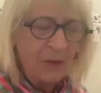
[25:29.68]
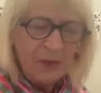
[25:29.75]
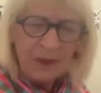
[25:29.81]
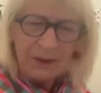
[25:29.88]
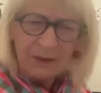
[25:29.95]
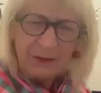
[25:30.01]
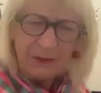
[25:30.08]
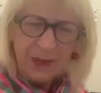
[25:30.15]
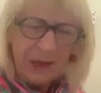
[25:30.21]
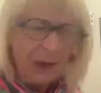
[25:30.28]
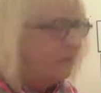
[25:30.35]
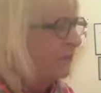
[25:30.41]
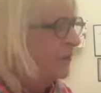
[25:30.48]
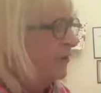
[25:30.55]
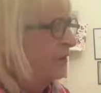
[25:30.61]
was it? Oh,
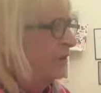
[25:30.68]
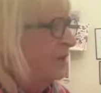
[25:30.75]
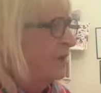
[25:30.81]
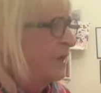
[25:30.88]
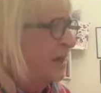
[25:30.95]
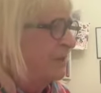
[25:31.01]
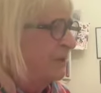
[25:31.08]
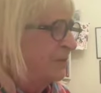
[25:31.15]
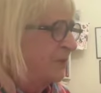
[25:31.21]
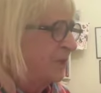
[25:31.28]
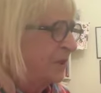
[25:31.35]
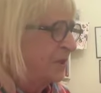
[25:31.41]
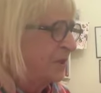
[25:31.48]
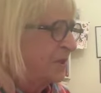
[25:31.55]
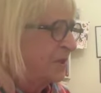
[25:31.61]
I've forgotten the name of the
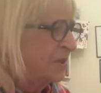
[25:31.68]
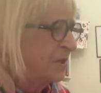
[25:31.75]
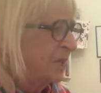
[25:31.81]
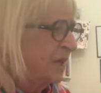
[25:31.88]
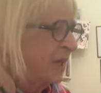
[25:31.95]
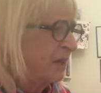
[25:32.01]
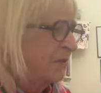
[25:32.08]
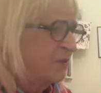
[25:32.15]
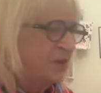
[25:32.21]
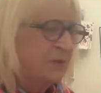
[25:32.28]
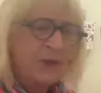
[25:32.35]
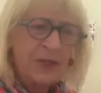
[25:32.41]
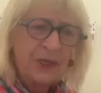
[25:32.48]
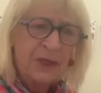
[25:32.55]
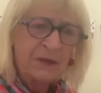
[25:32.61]
politician now. He was the
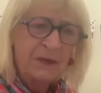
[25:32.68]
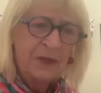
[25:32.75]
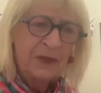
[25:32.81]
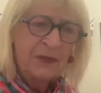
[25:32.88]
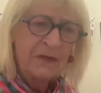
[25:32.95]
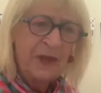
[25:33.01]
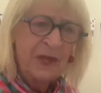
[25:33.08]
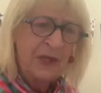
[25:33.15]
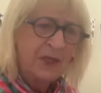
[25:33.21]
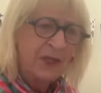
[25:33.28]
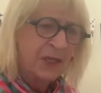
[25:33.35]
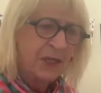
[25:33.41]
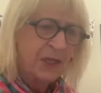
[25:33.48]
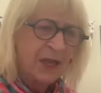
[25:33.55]
Minister for Defence.